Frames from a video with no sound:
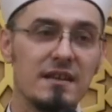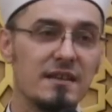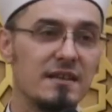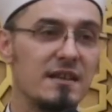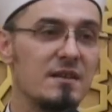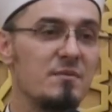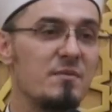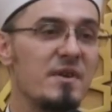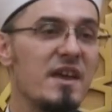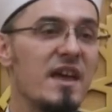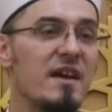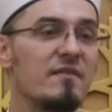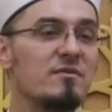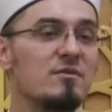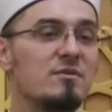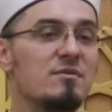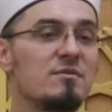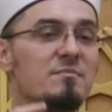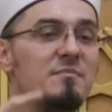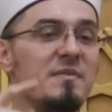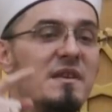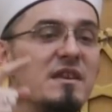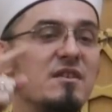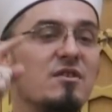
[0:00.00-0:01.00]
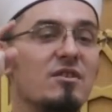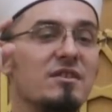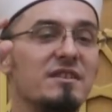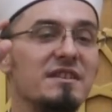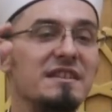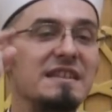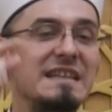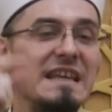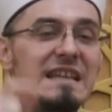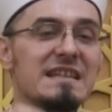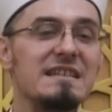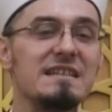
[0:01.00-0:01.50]
then we have to be
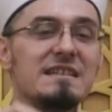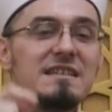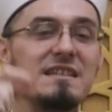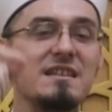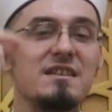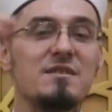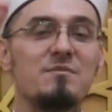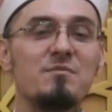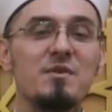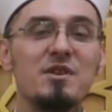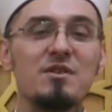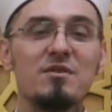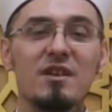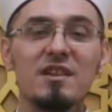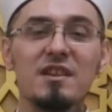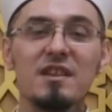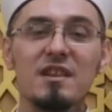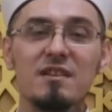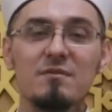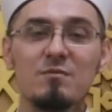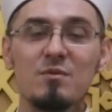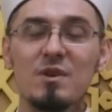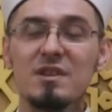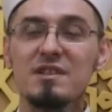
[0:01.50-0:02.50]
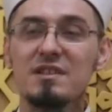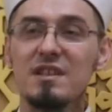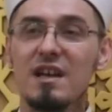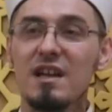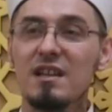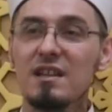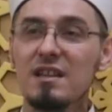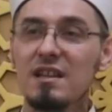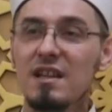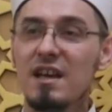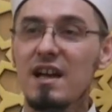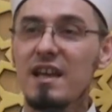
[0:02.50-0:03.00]
contented with all what
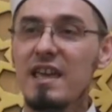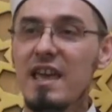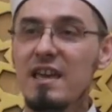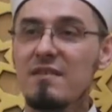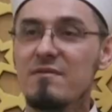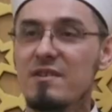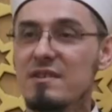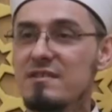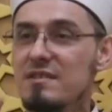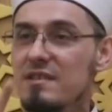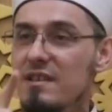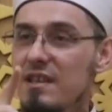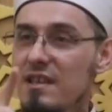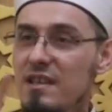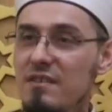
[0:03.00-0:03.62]
Allah gave us.